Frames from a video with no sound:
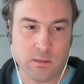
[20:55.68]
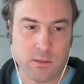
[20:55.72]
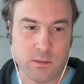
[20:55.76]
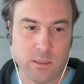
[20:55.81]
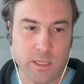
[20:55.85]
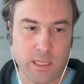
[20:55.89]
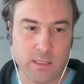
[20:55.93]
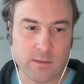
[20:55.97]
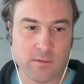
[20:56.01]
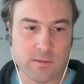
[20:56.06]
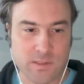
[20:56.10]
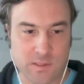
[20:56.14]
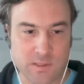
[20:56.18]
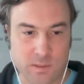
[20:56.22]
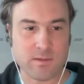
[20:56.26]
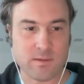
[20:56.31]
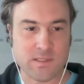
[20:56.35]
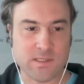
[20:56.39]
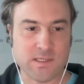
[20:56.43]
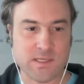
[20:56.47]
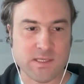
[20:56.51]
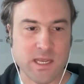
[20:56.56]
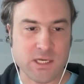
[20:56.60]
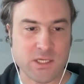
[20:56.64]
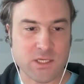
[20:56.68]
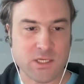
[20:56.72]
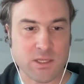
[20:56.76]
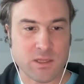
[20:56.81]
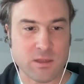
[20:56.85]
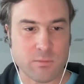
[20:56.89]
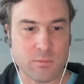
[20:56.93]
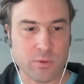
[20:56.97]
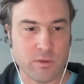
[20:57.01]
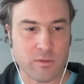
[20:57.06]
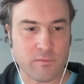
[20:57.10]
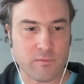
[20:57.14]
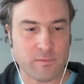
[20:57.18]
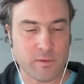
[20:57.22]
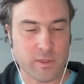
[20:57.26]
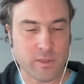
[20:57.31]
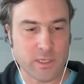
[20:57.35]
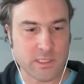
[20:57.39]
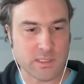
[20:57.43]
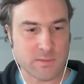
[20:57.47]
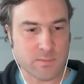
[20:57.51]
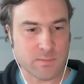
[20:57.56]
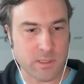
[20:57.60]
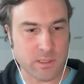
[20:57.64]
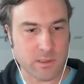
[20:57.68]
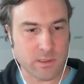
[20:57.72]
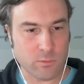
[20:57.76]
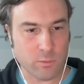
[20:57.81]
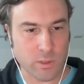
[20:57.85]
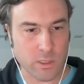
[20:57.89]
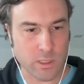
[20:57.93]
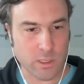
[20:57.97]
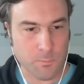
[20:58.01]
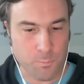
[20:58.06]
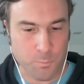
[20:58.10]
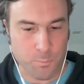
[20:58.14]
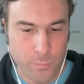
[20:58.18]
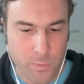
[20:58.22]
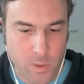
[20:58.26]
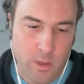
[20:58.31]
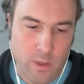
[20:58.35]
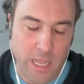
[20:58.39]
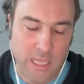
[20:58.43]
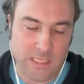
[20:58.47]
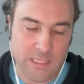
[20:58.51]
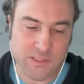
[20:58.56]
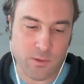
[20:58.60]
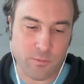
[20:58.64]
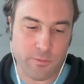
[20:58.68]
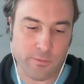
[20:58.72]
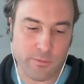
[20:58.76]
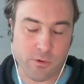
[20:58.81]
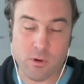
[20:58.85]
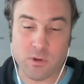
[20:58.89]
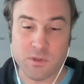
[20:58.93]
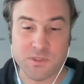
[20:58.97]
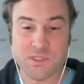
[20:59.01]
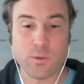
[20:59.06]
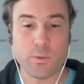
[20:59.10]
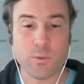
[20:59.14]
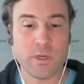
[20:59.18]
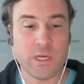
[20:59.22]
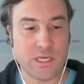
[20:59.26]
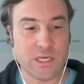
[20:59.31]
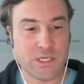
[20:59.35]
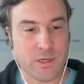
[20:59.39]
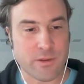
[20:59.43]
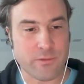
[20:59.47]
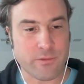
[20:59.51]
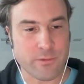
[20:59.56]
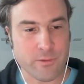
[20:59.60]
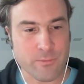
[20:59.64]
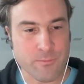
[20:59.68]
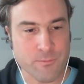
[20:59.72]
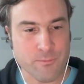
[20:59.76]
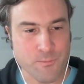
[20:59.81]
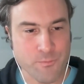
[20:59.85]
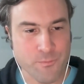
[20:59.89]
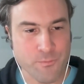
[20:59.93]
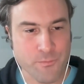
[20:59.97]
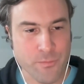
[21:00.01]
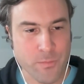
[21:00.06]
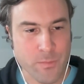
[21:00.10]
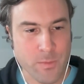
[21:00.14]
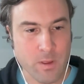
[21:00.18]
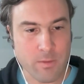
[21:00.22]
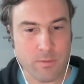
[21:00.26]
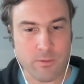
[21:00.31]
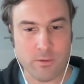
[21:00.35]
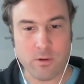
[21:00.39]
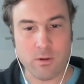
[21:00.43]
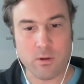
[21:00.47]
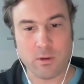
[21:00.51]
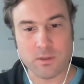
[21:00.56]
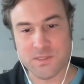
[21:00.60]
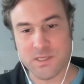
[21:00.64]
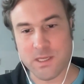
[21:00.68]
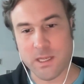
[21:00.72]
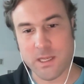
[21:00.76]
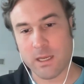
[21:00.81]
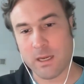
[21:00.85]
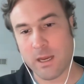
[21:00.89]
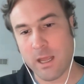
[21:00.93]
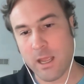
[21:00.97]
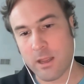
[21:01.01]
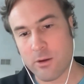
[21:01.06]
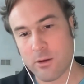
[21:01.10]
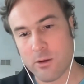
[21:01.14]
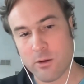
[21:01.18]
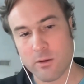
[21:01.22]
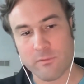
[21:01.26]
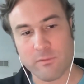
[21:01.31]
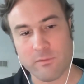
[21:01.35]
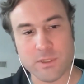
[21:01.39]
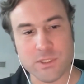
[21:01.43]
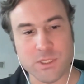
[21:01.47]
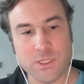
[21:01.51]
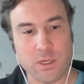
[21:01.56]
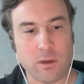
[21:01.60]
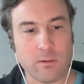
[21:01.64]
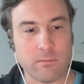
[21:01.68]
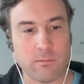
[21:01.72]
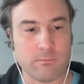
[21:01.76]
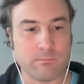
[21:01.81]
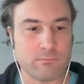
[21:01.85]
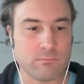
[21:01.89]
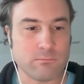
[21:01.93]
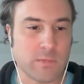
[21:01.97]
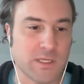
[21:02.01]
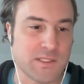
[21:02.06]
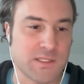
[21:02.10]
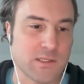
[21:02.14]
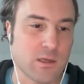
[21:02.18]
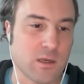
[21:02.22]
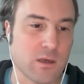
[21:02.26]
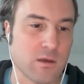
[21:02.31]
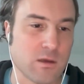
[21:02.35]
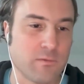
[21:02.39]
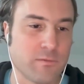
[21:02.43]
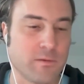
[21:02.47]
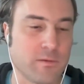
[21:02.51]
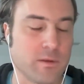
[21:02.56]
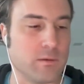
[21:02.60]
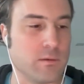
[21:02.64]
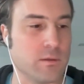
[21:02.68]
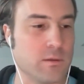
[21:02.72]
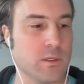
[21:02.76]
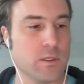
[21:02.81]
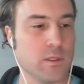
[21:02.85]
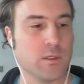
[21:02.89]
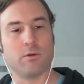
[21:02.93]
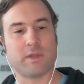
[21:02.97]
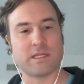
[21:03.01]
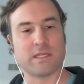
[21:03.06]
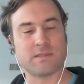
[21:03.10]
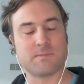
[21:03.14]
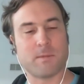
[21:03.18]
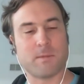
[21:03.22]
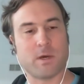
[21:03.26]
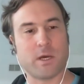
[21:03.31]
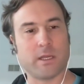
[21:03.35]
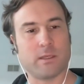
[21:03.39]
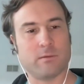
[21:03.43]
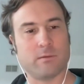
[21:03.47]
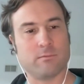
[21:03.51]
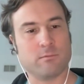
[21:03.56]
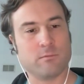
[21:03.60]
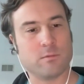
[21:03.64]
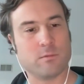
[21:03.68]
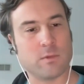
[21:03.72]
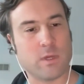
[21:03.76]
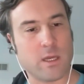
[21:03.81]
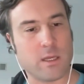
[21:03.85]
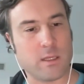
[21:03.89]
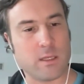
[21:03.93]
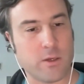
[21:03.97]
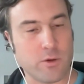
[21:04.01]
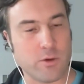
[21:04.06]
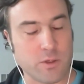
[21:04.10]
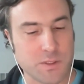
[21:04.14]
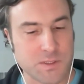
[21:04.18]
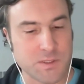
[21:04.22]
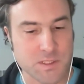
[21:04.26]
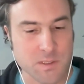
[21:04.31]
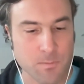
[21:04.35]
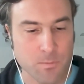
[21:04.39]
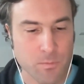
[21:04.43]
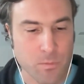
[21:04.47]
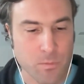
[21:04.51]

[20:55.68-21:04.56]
And so this is actually the birth of Linux, by the way. And so they're all suing each other. They're all saying, hey, you're infringing on my stuff and that's mine, not yours.